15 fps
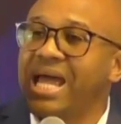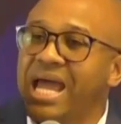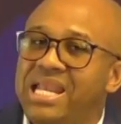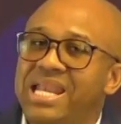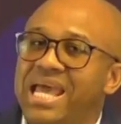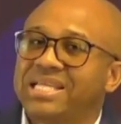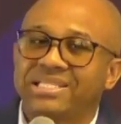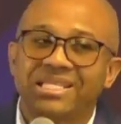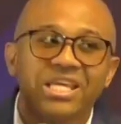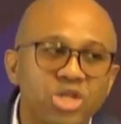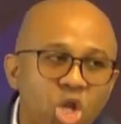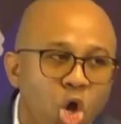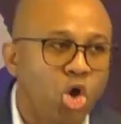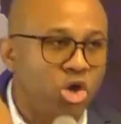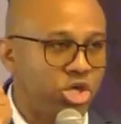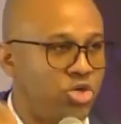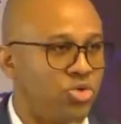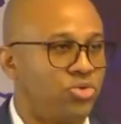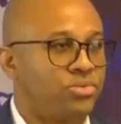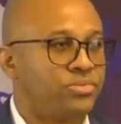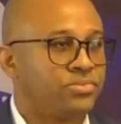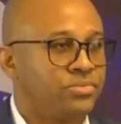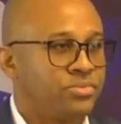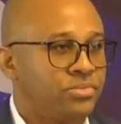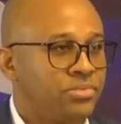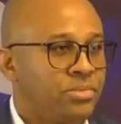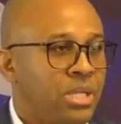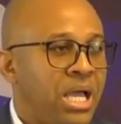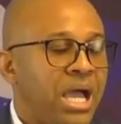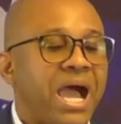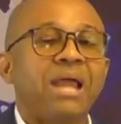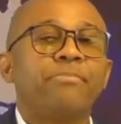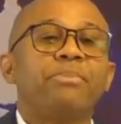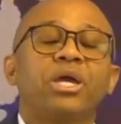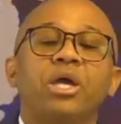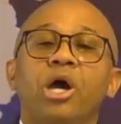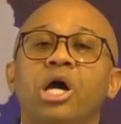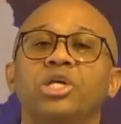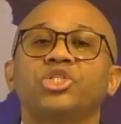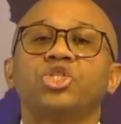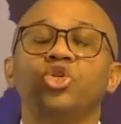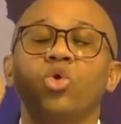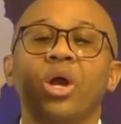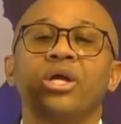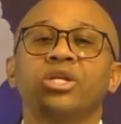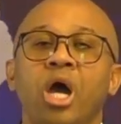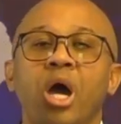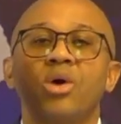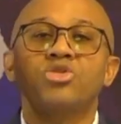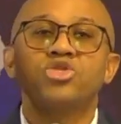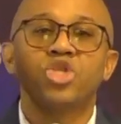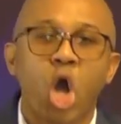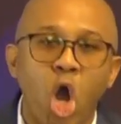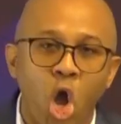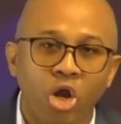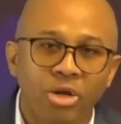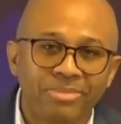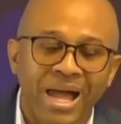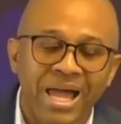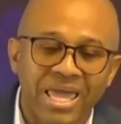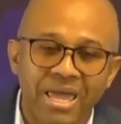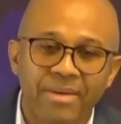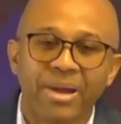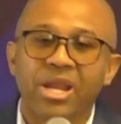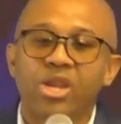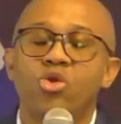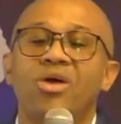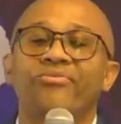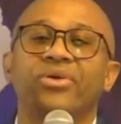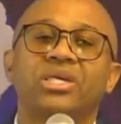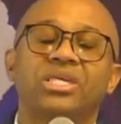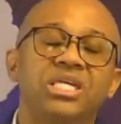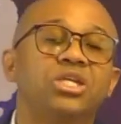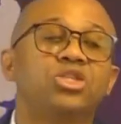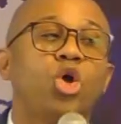unless he know you. And because you are not known by him and you have a key,